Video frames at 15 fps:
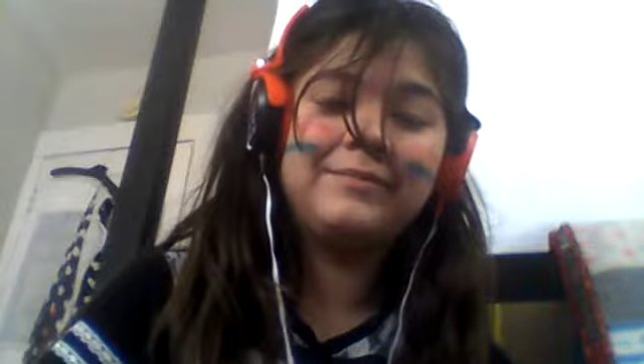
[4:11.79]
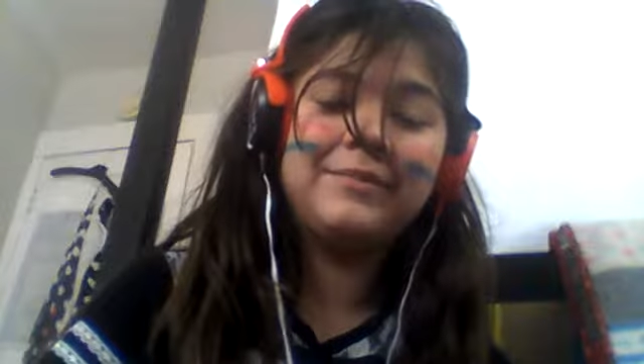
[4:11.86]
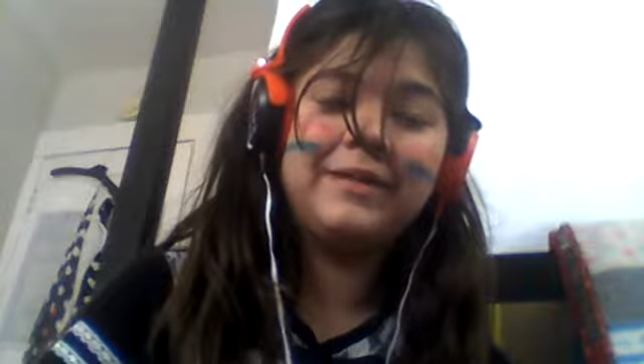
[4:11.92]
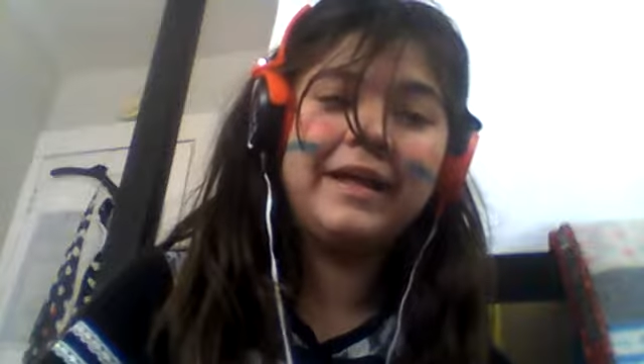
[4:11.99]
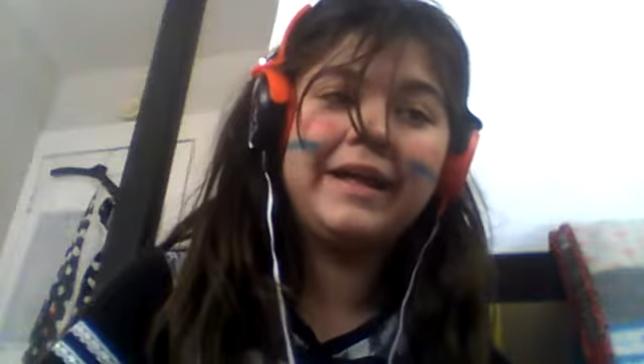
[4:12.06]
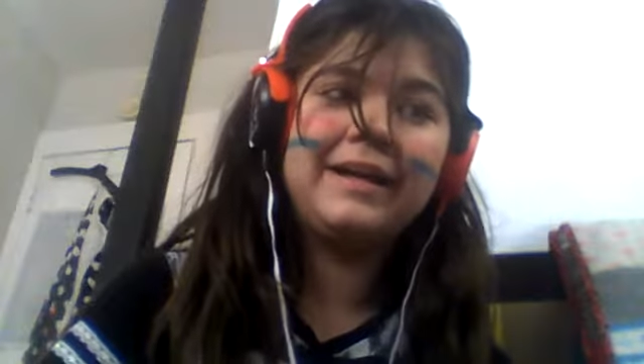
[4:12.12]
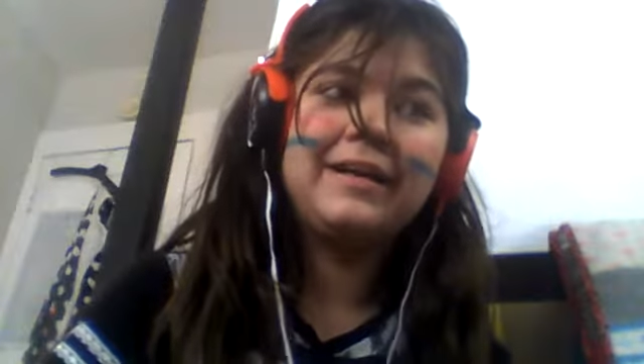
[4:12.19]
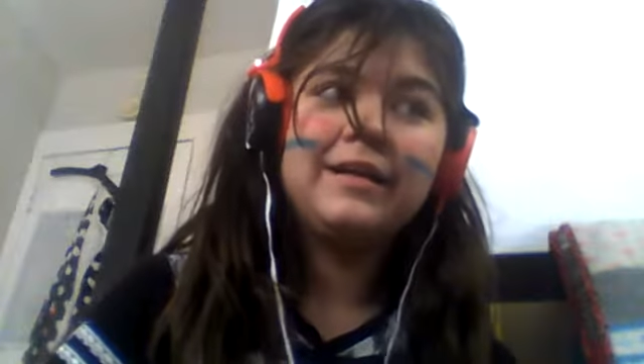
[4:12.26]
But
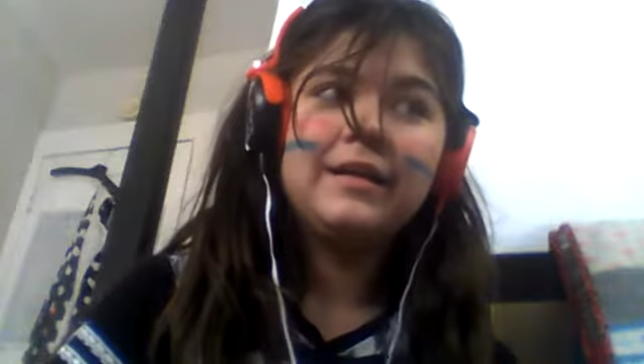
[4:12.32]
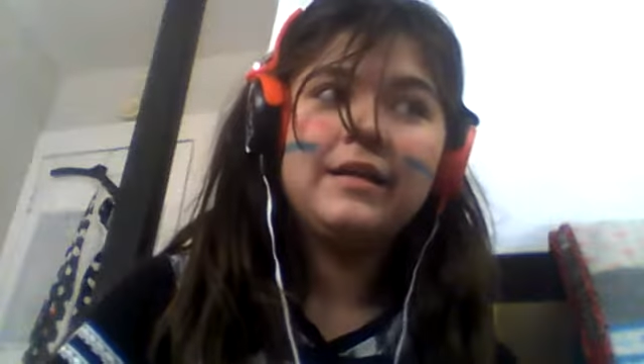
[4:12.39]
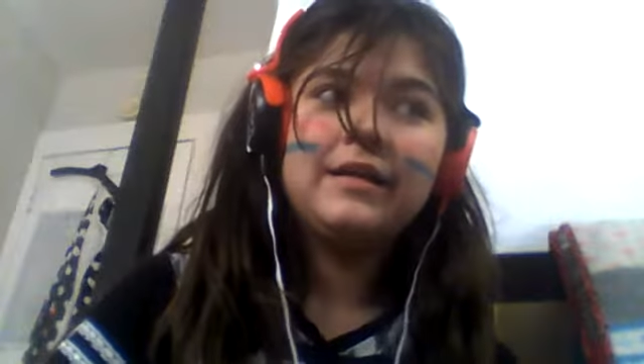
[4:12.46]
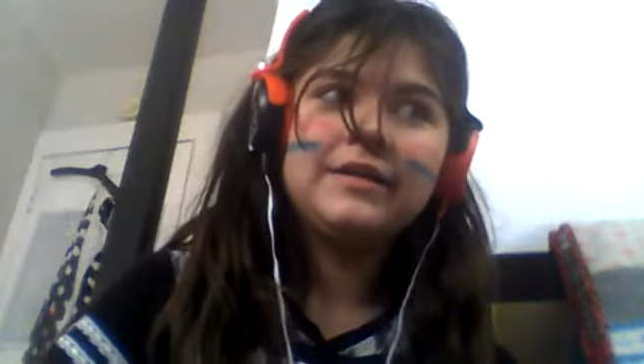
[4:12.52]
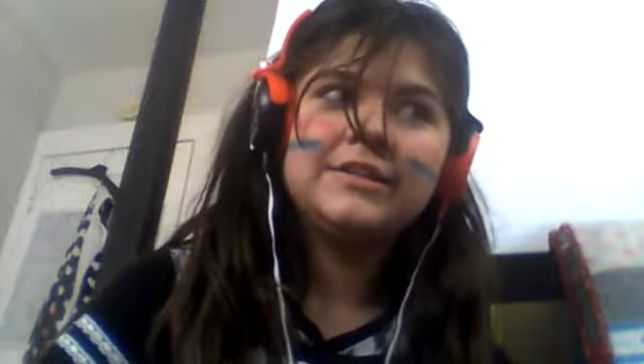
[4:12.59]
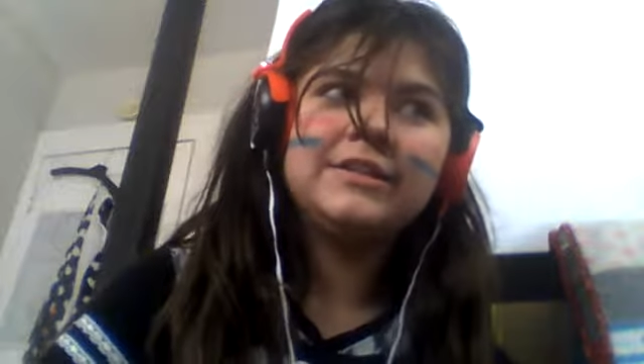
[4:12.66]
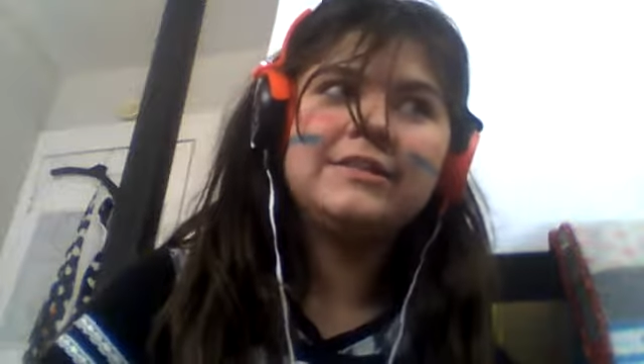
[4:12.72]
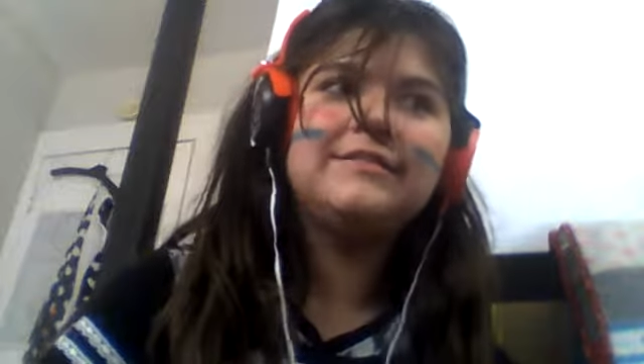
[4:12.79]
like
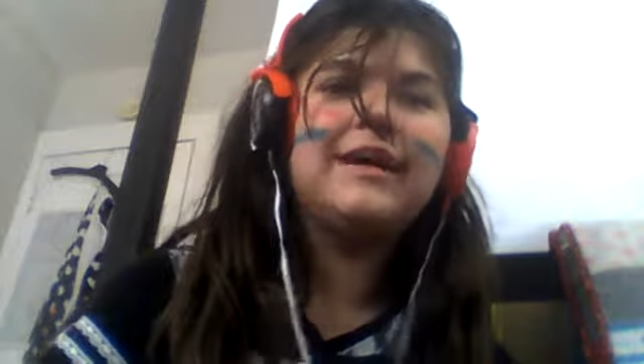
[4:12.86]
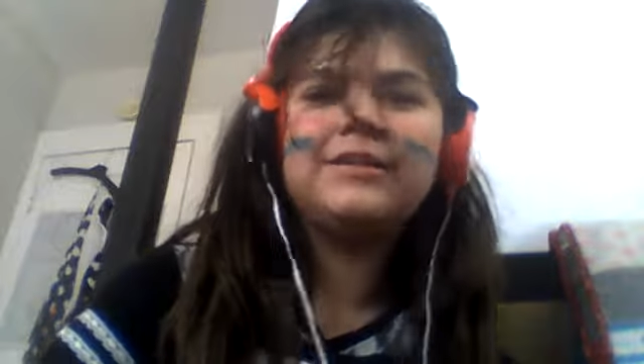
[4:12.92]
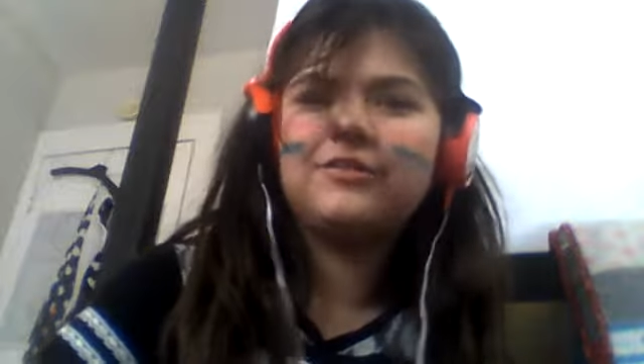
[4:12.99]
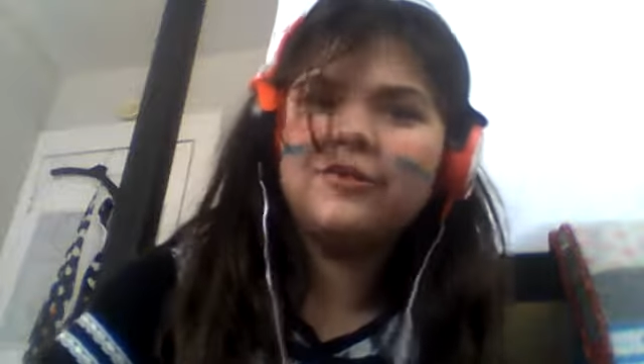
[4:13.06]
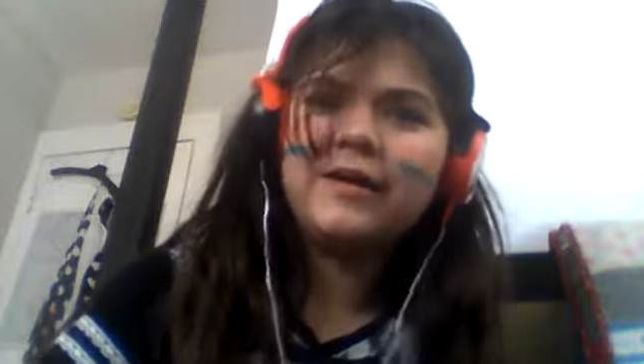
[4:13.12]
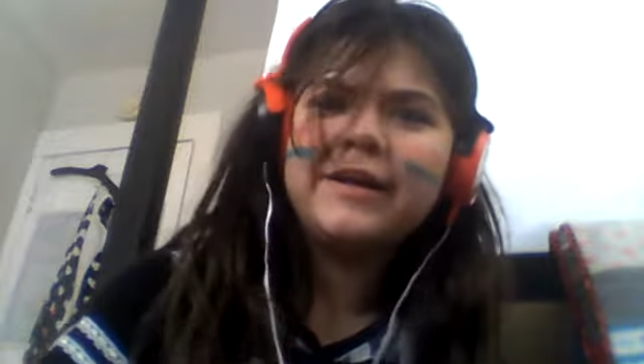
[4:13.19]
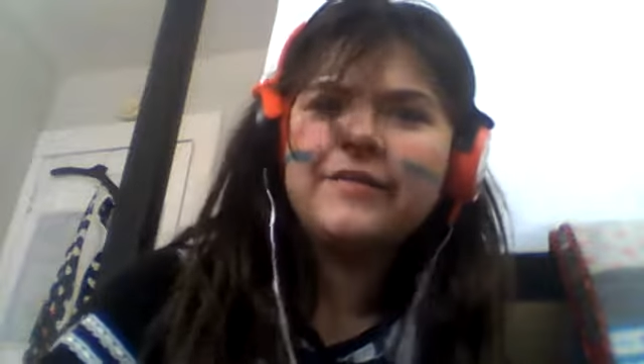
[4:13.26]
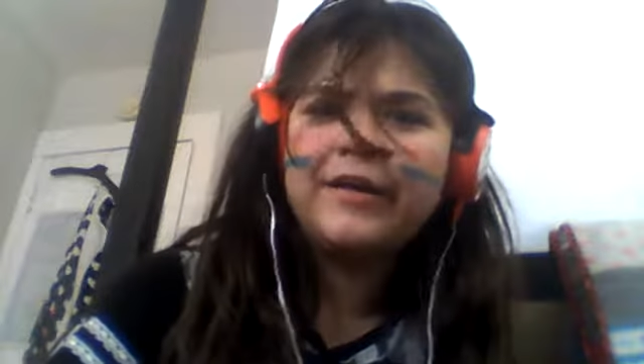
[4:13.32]
she's not
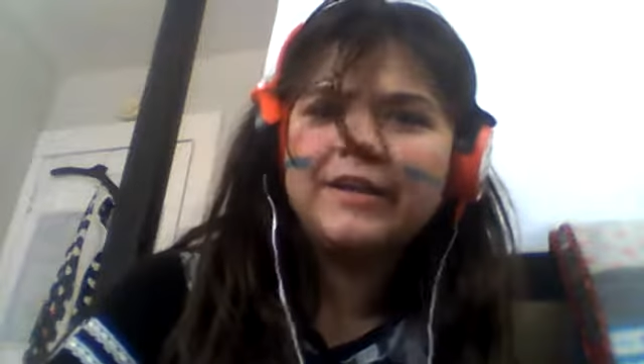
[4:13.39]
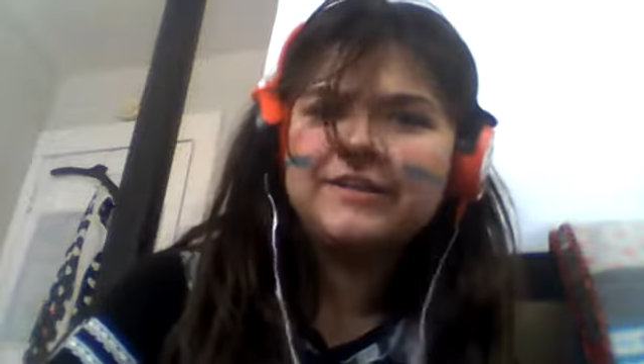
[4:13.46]
Doradore,